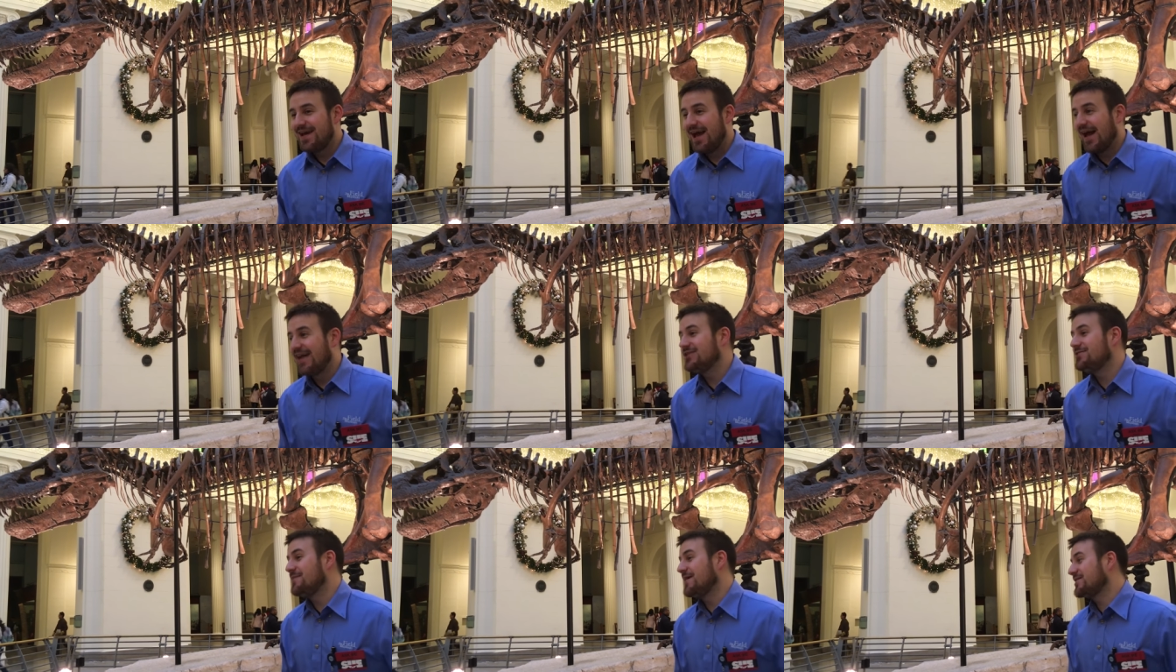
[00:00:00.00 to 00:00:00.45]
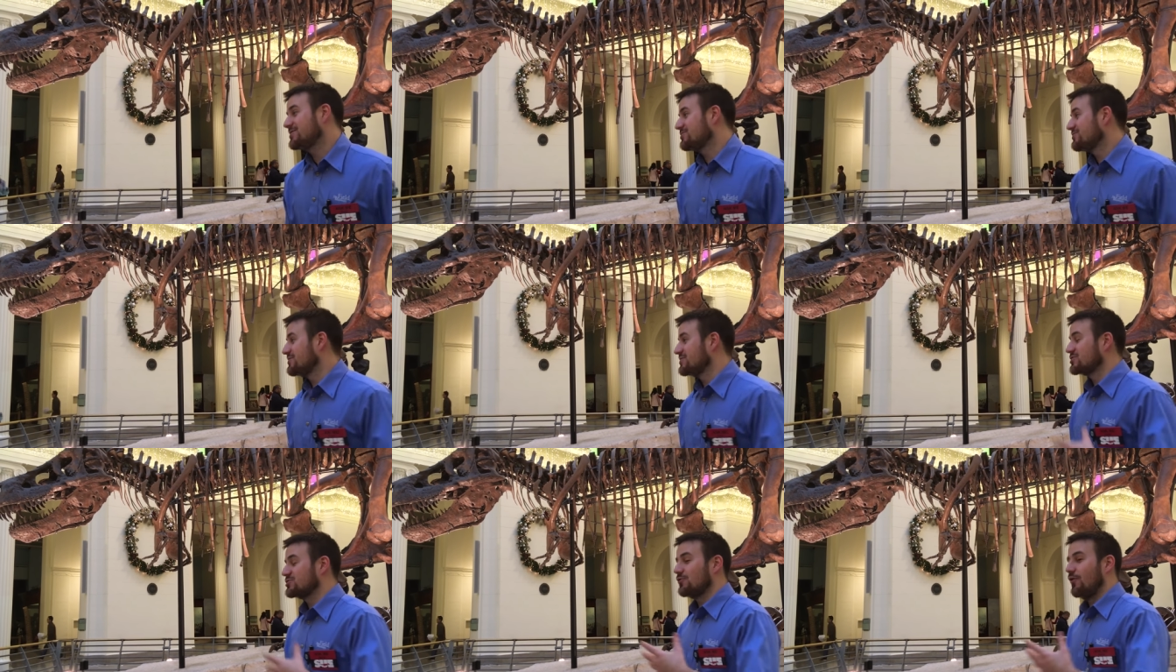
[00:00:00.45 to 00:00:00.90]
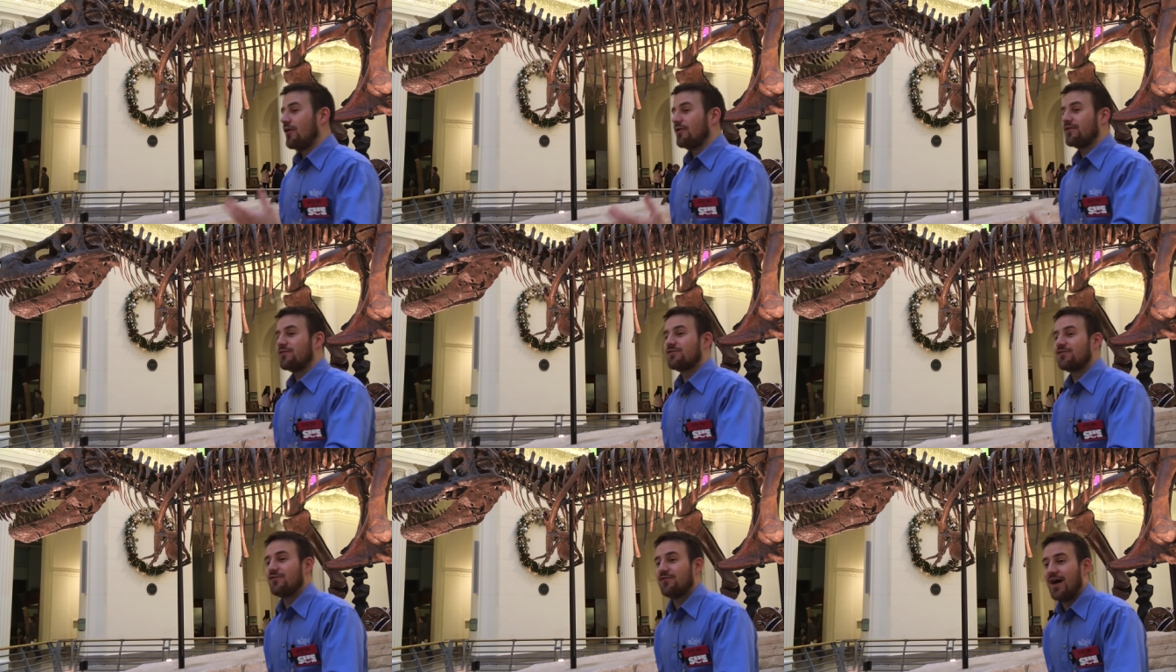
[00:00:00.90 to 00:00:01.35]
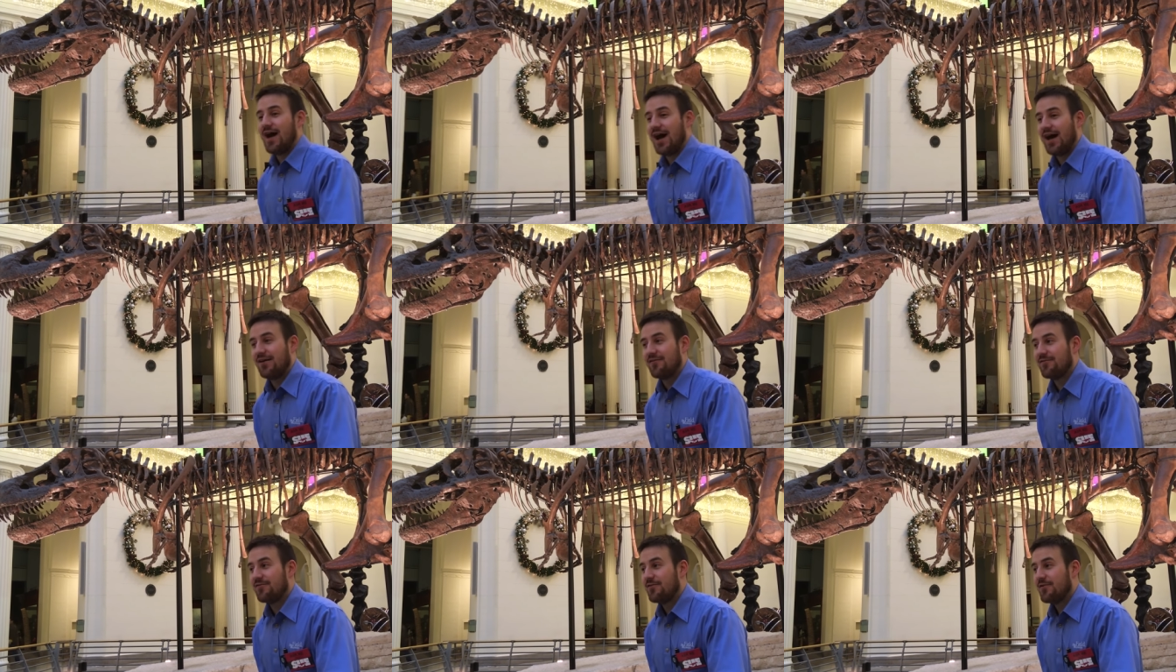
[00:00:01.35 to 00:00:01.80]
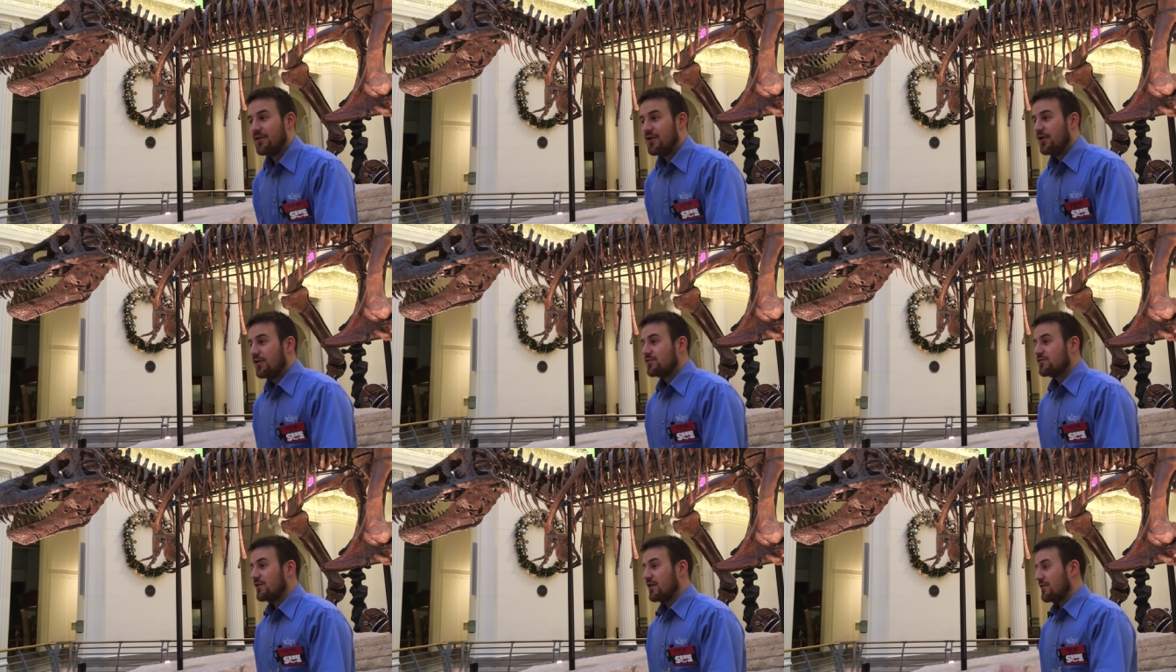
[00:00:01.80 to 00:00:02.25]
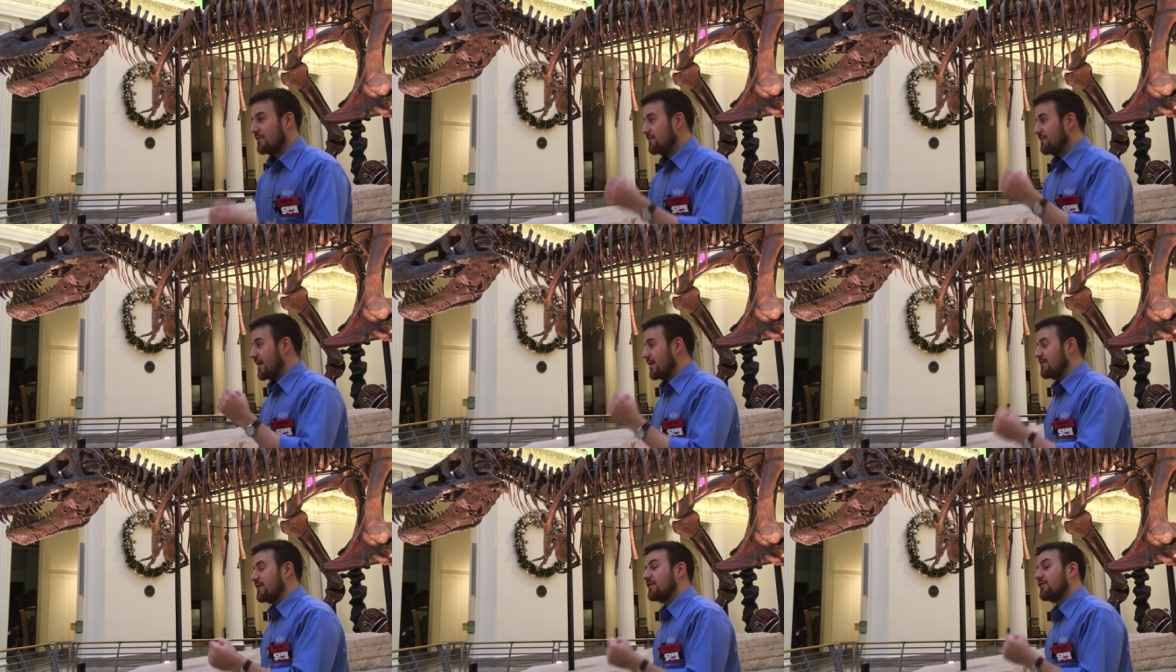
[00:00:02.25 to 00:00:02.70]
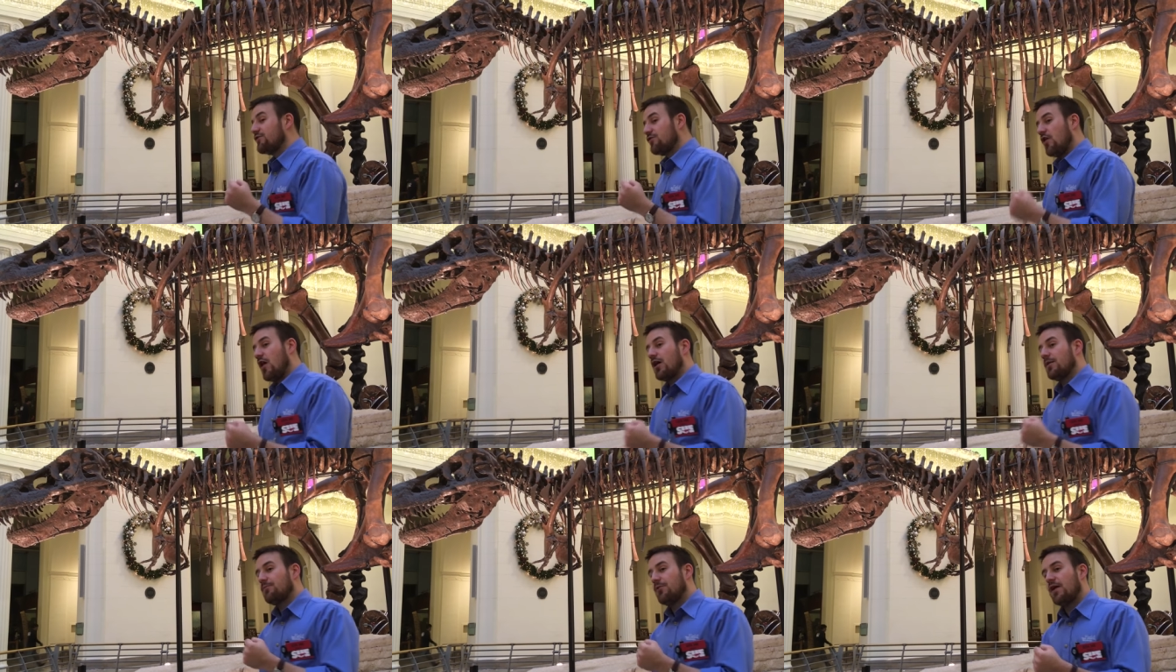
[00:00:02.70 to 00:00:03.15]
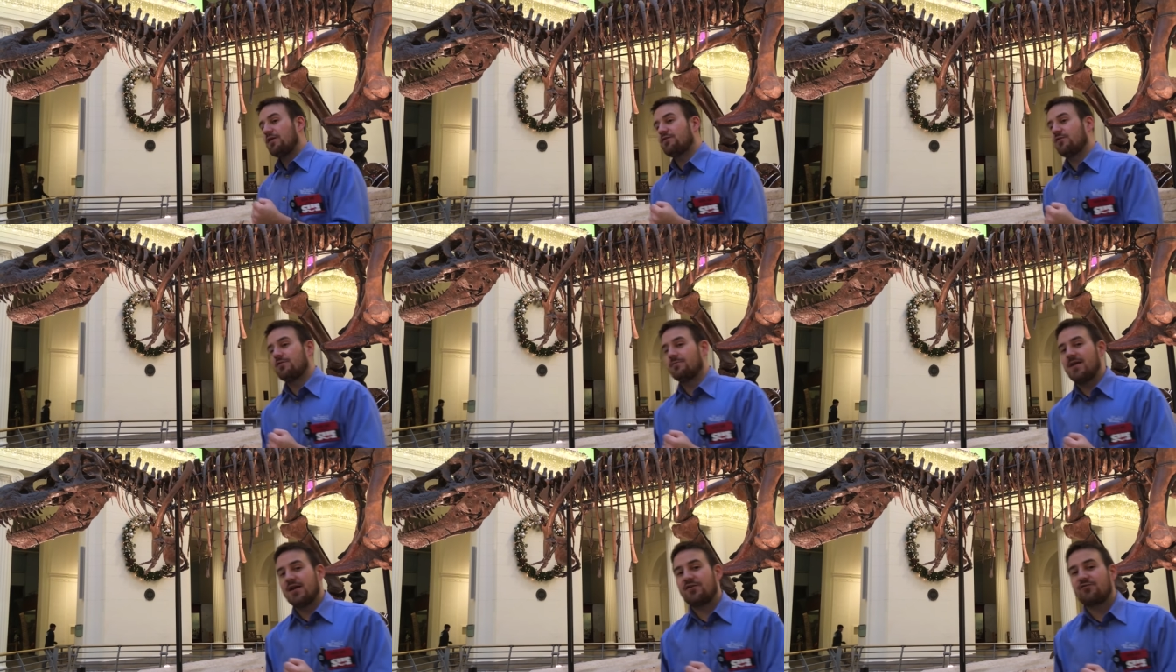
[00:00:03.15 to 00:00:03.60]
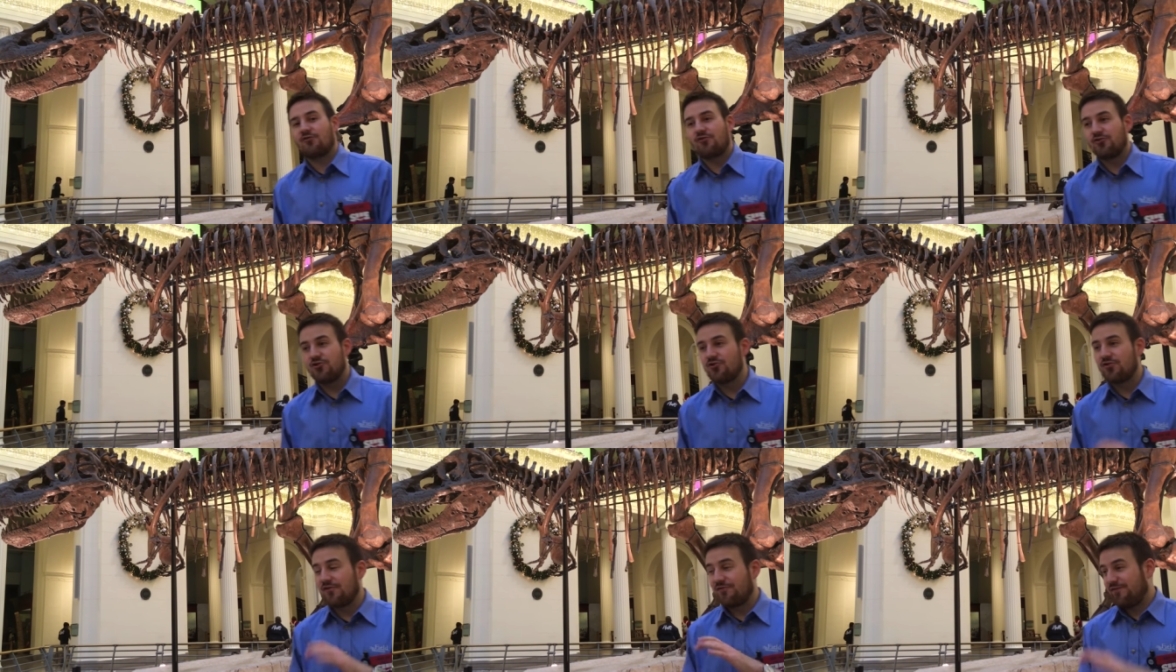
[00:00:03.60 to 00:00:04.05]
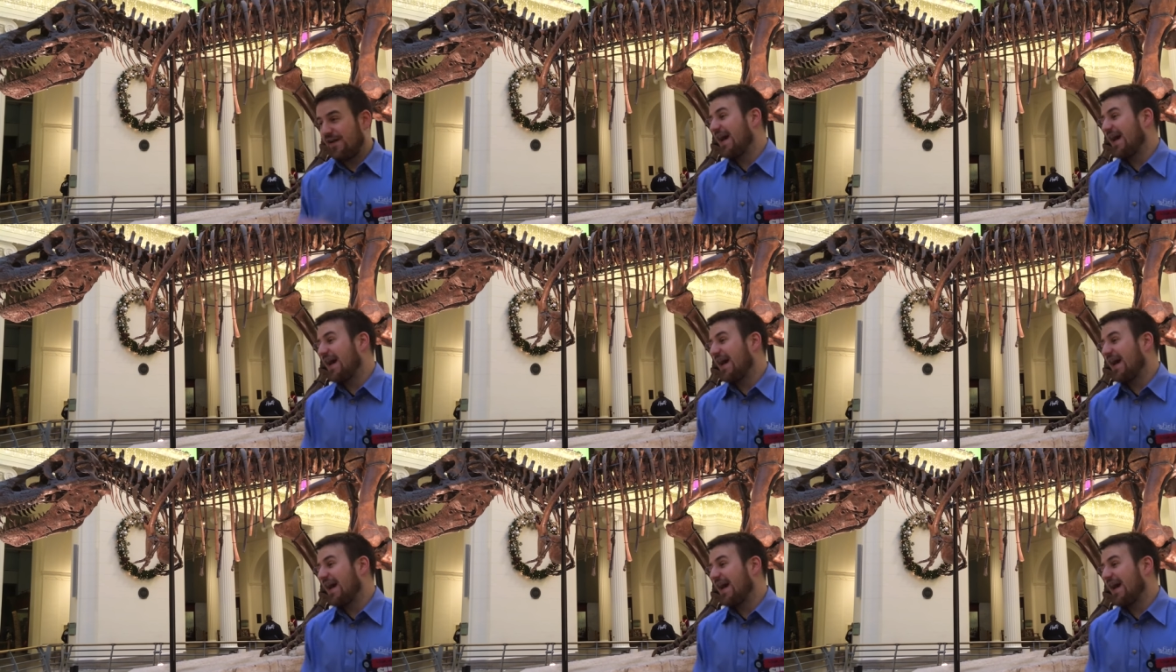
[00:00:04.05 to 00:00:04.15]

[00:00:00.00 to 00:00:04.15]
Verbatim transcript: And you make sure the stronger survive. So you have very strong pressure to make sure you're the